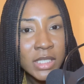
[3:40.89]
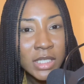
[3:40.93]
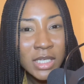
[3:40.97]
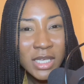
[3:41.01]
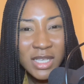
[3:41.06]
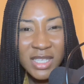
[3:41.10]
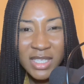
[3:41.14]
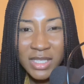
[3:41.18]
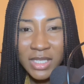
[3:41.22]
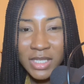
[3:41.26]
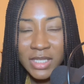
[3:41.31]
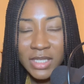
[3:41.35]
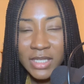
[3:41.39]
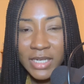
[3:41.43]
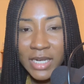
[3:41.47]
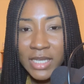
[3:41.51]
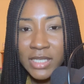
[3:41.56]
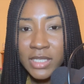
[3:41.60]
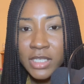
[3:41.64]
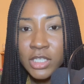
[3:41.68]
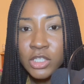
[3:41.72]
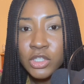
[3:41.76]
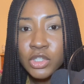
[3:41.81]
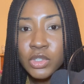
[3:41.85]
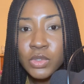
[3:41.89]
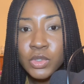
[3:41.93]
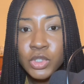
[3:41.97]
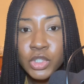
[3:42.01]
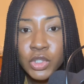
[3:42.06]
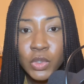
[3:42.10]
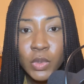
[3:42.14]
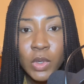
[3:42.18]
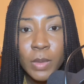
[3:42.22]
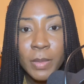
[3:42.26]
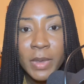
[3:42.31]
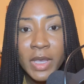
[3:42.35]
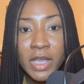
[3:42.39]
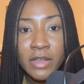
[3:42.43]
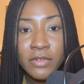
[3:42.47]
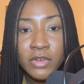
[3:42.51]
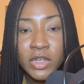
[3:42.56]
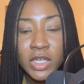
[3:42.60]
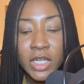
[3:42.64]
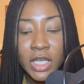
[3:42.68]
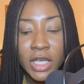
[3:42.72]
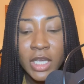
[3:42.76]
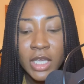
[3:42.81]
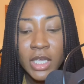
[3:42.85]
Consistent as in you show up every
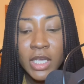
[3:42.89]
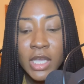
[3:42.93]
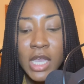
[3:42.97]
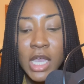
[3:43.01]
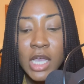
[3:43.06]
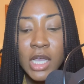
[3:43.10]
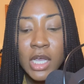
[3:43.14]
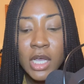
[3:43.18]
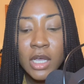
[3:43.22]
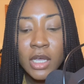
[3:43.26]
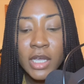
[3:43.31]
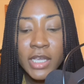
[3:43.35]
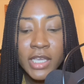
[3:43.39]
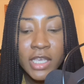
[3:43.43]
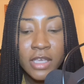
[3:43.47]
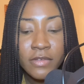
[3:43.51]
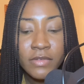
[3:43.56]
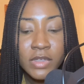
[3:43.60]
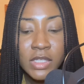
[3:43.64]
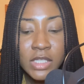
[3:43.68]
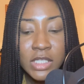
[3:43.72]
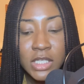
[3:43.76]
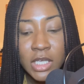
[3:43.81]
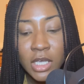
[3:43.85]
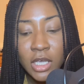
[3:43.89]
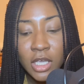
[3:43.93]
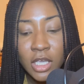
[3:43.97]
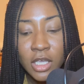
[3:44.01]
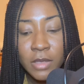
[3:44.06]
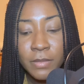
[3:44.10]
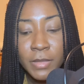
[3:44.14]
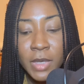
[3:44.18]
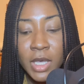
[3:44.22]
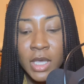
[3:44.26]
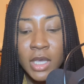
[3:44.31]
day, a given time.